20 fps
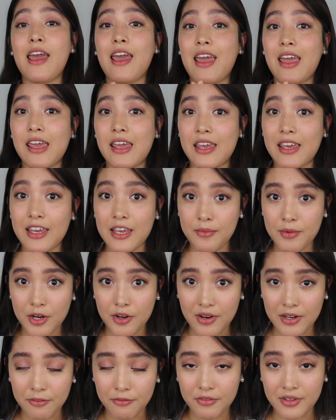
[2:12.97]
a
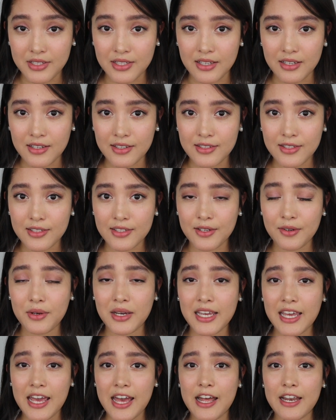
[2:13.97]
immigrant visa. So
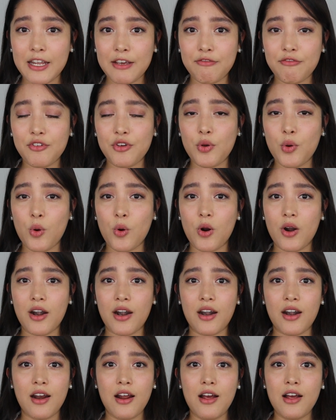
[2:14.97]
again, if
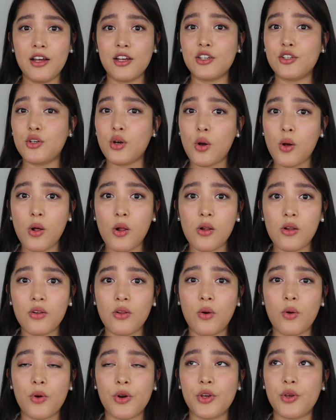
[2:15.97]
your
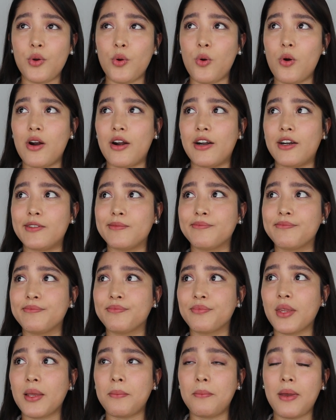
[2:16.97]
goal or your
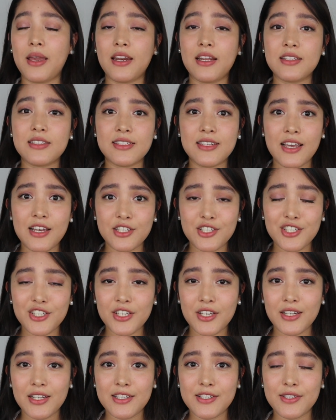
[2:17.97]
main
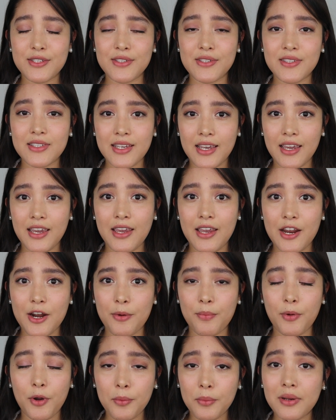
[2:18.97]
intention is to stay
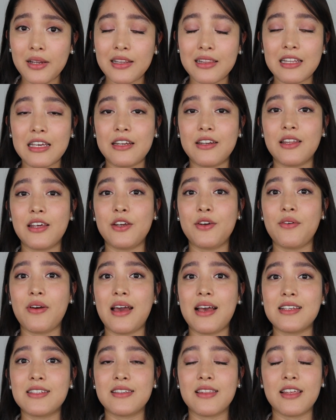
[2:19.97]
here permanently in the
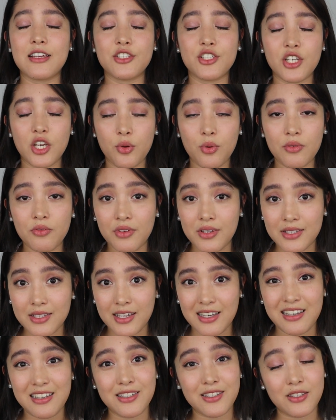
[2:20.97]
US, then J1
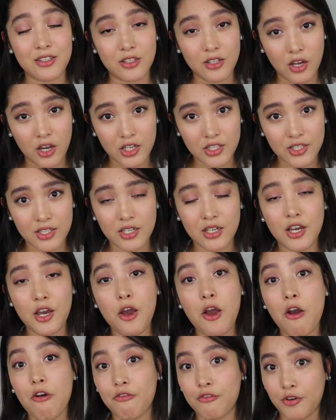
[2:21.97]
visa is not
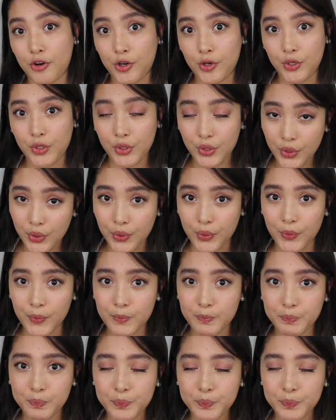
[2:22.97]
for you.